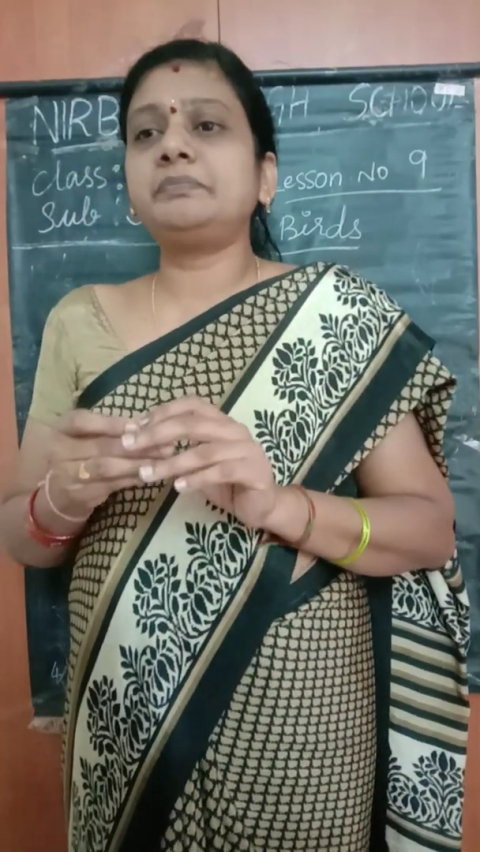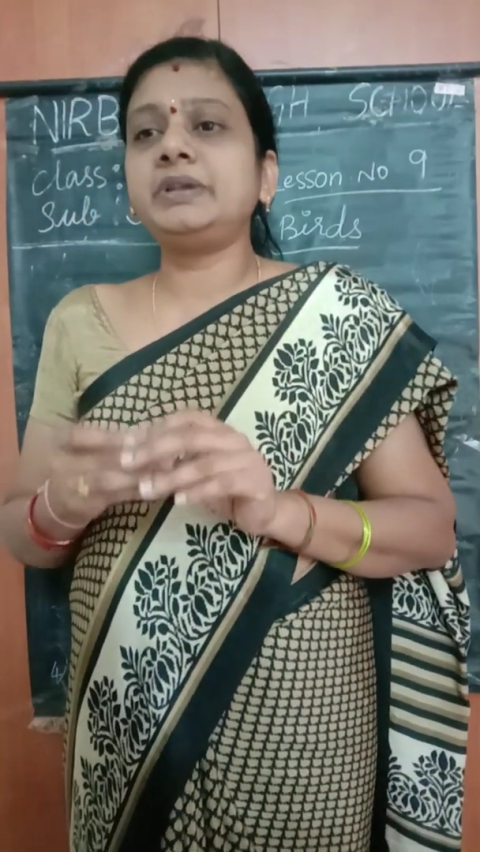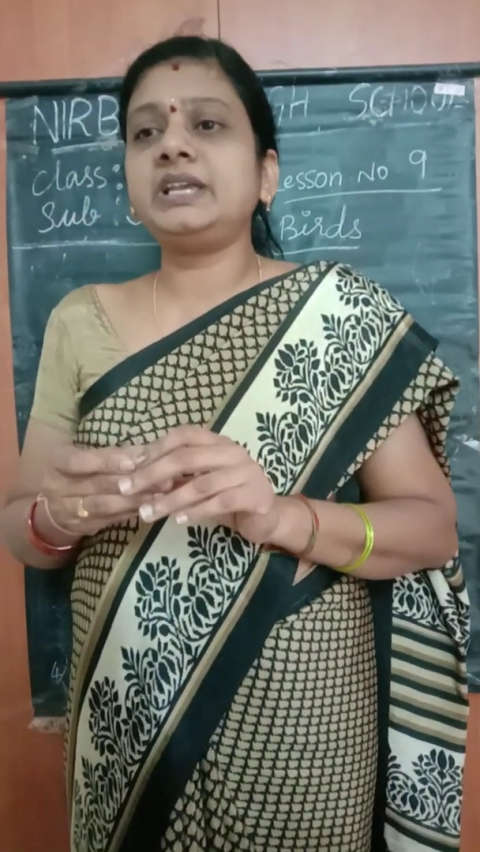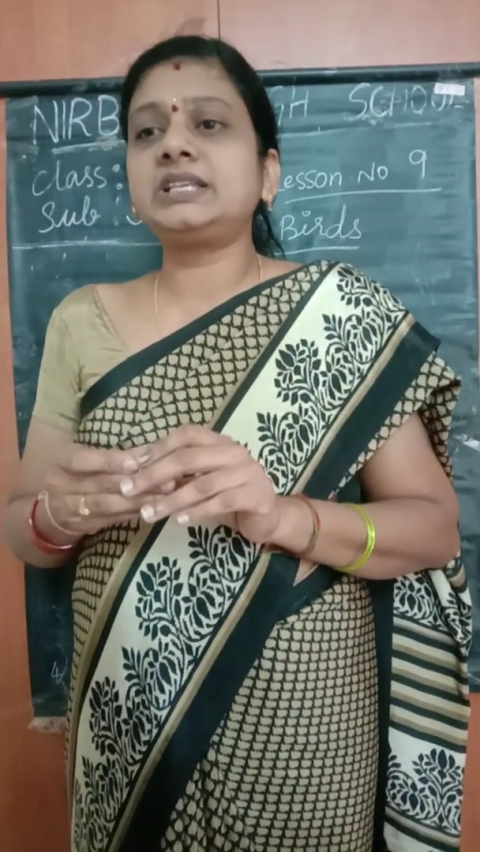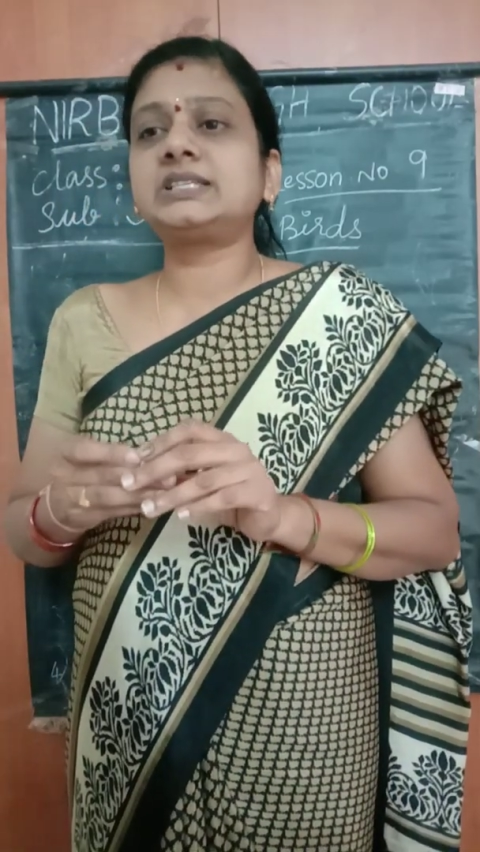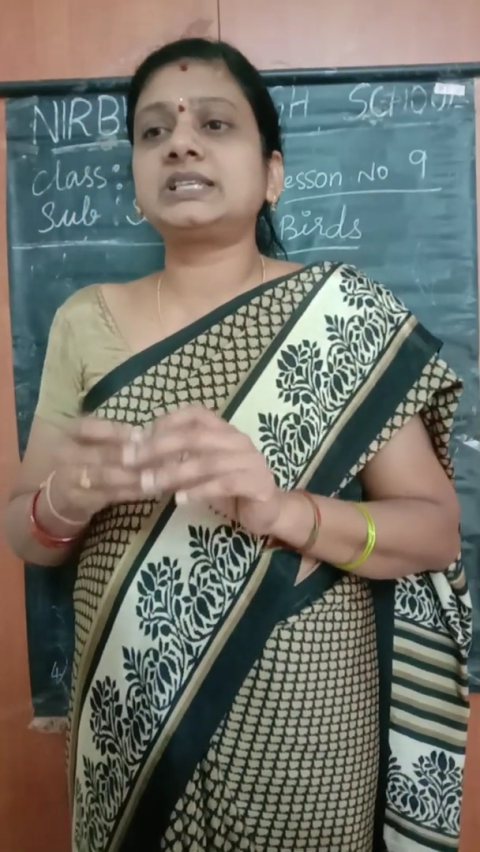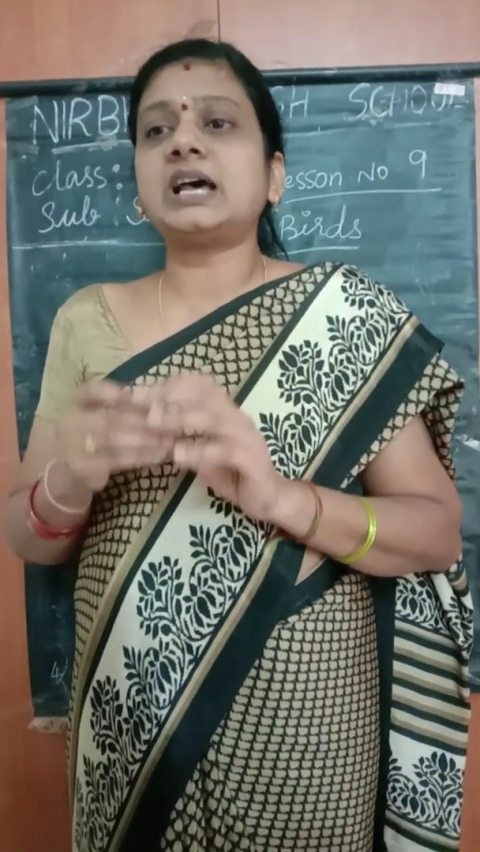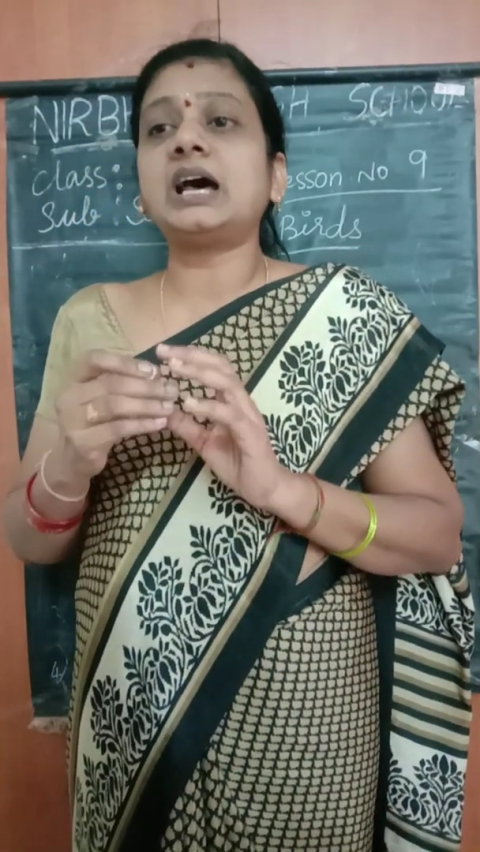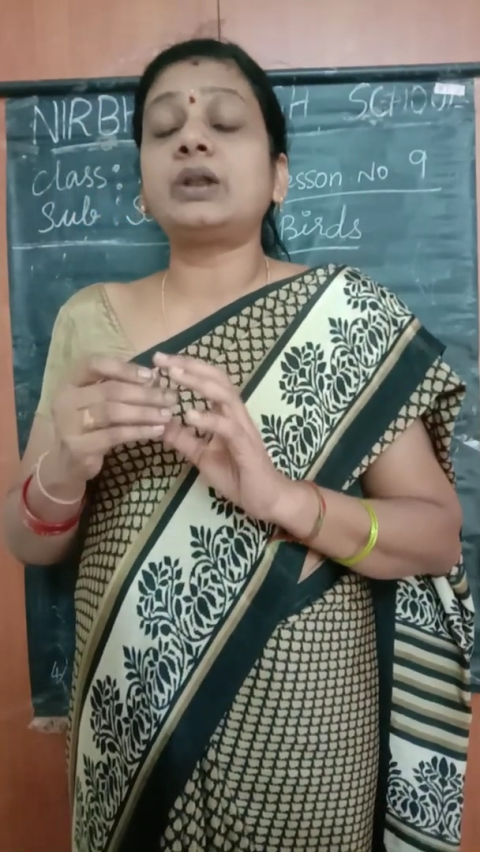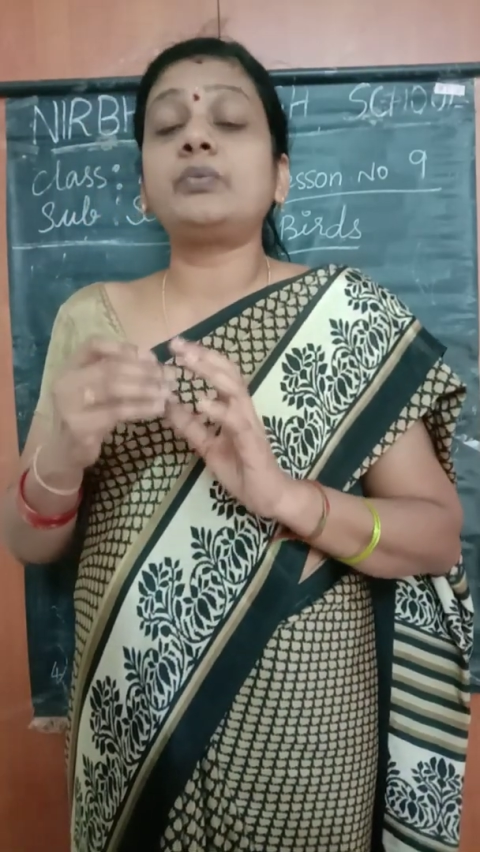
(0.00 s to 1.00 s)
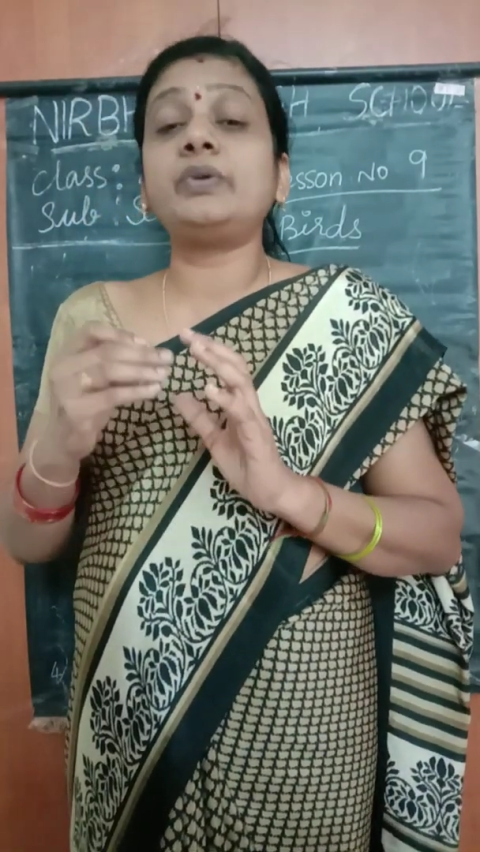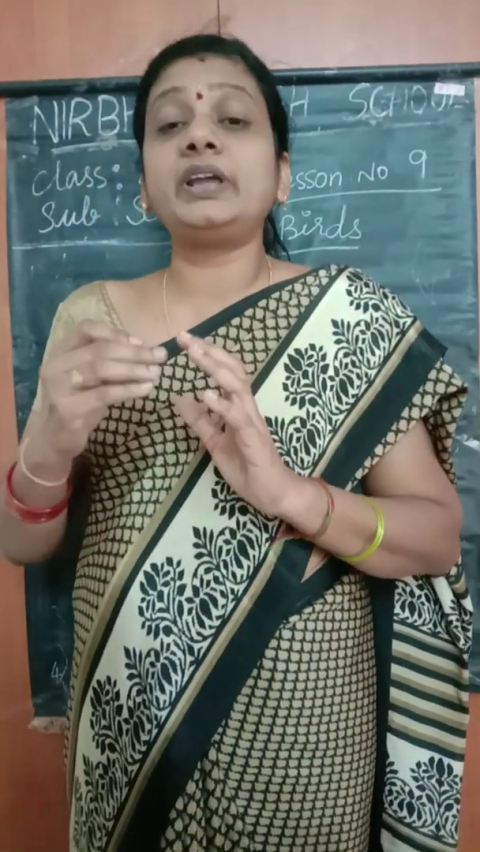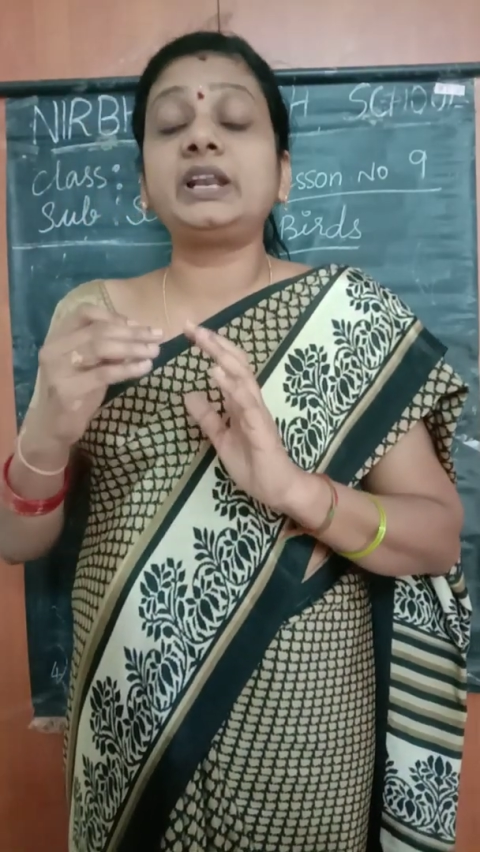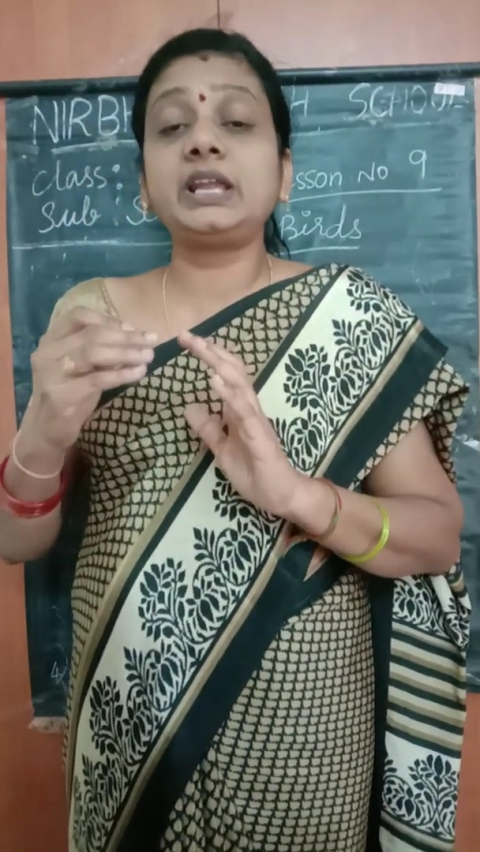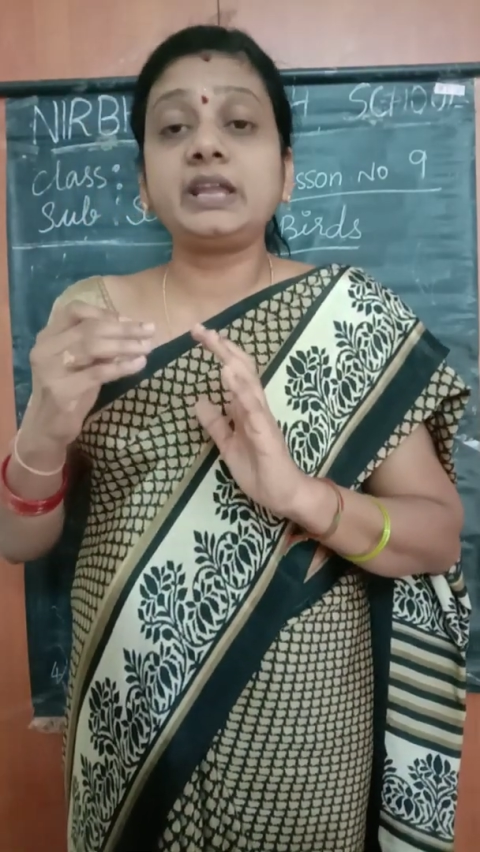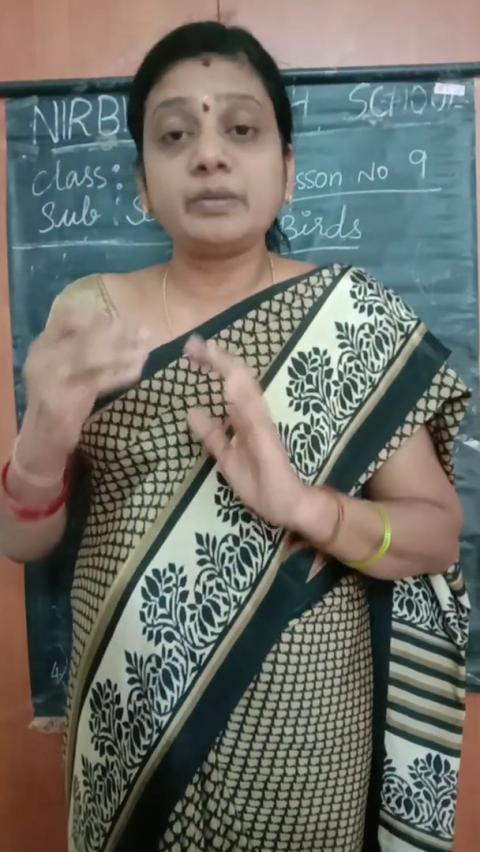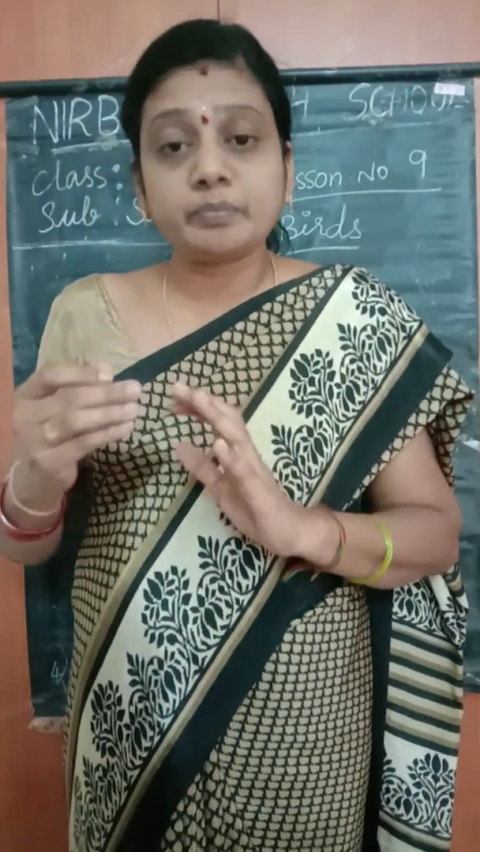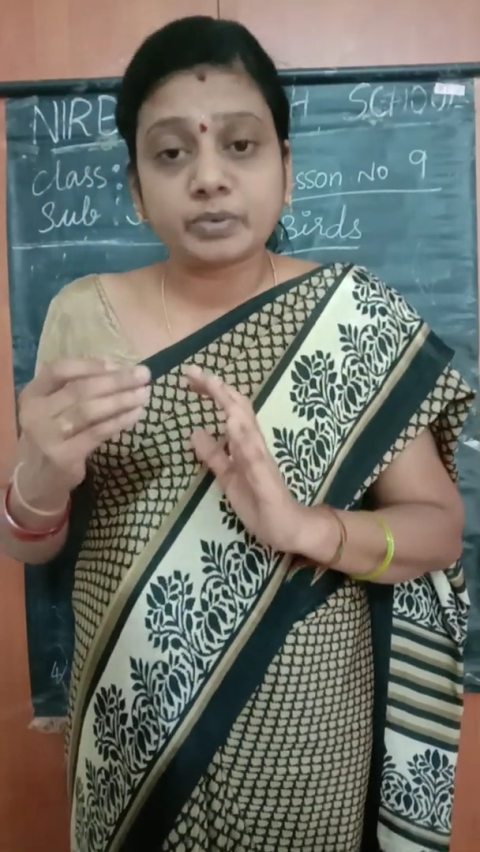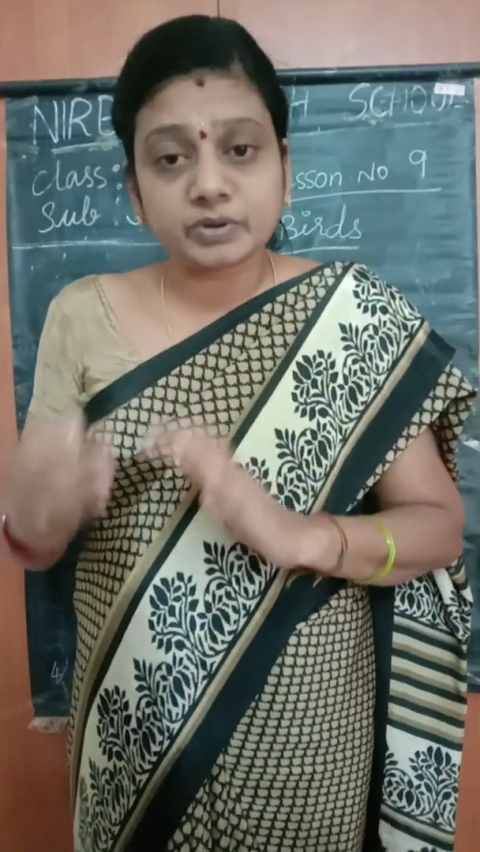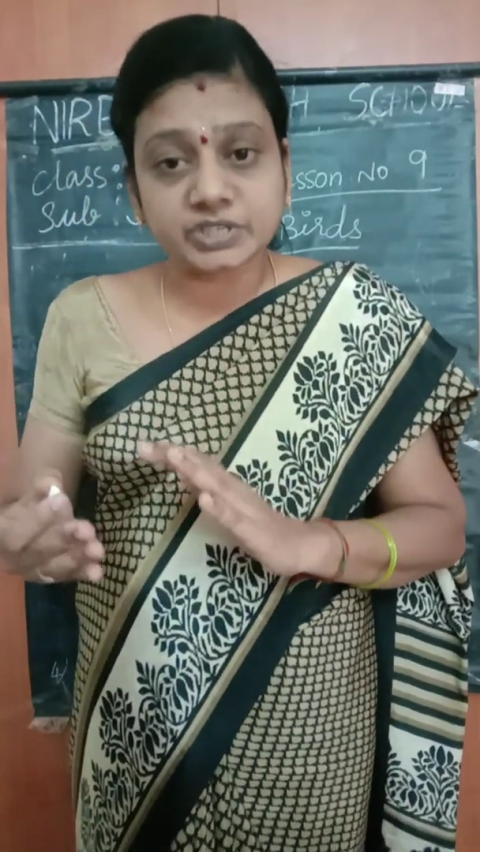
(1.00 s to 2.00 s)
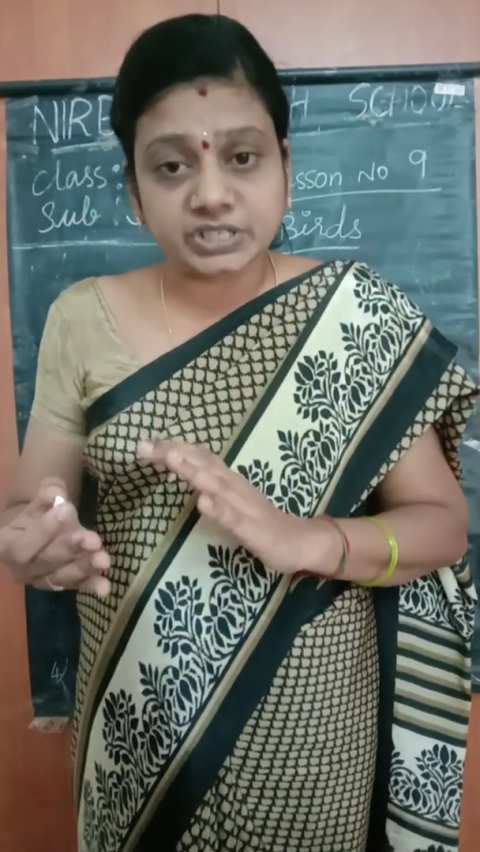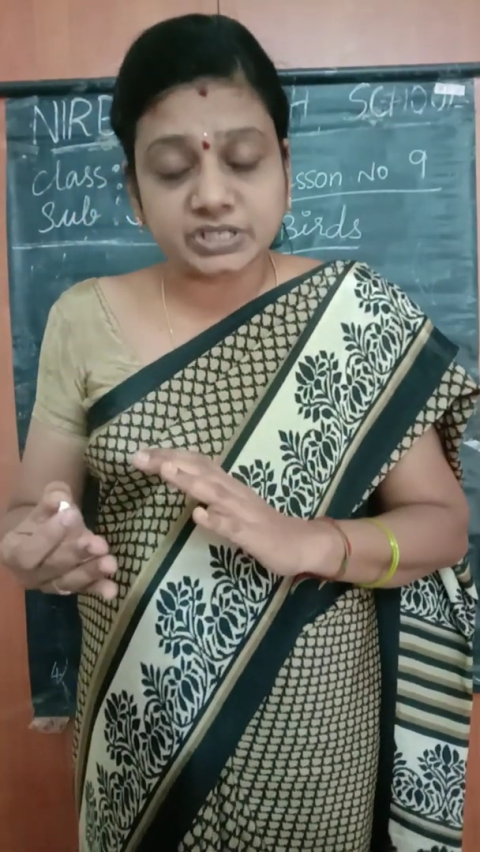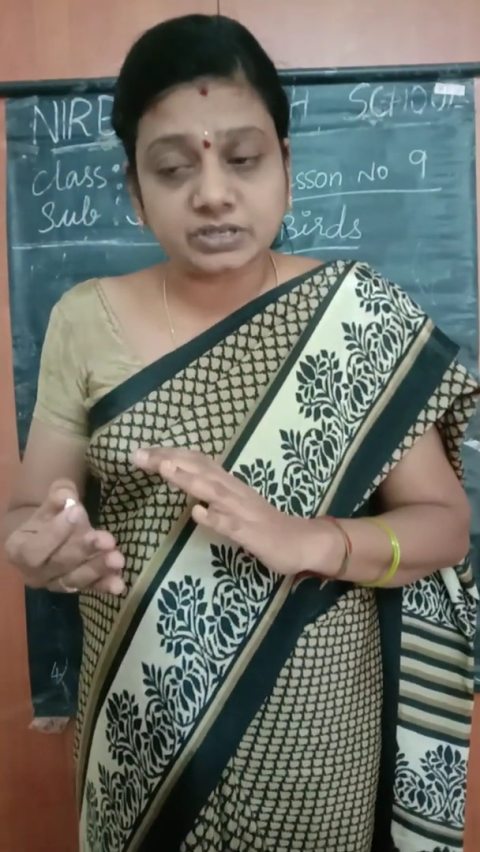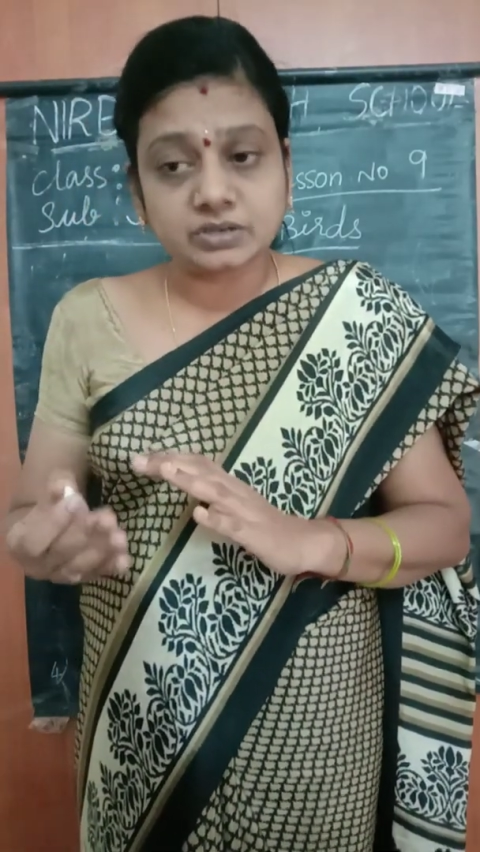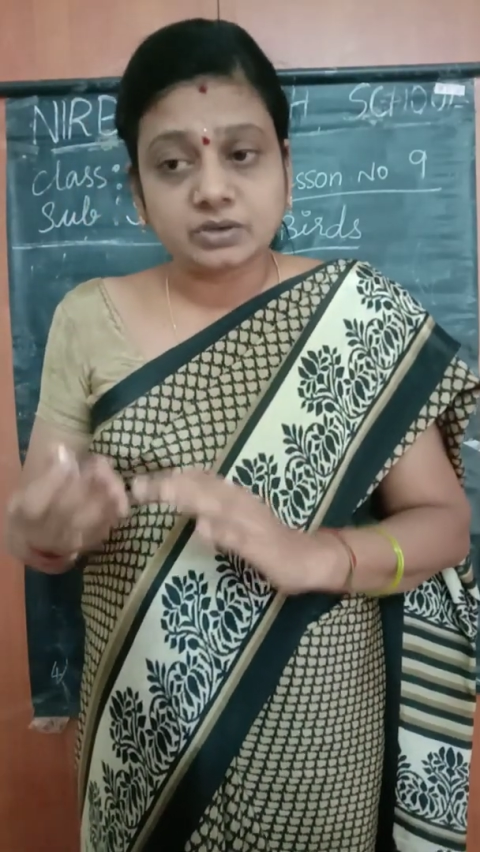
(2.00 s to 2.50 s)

beaks are very important.